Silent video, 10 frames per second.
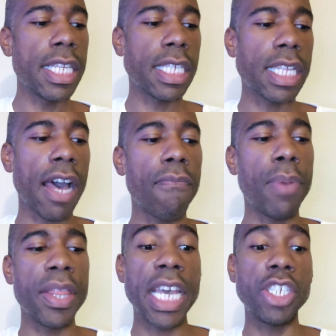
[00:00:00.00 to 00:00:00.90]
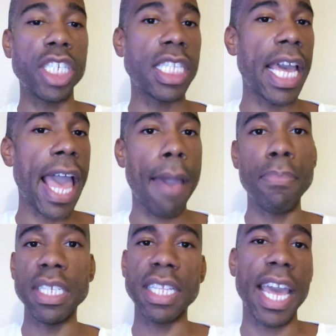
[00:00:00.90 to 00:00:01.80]
and stuff, but they just stay
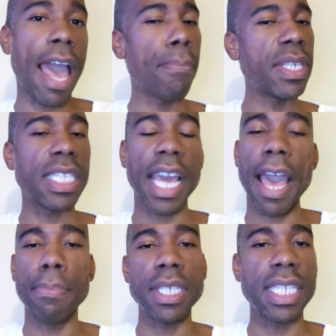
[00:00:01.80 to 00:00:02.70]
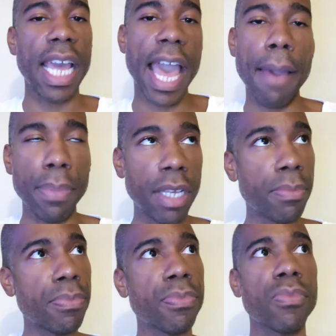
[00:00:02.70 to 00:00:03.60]
happy, stay happy, stay happy, stay happy.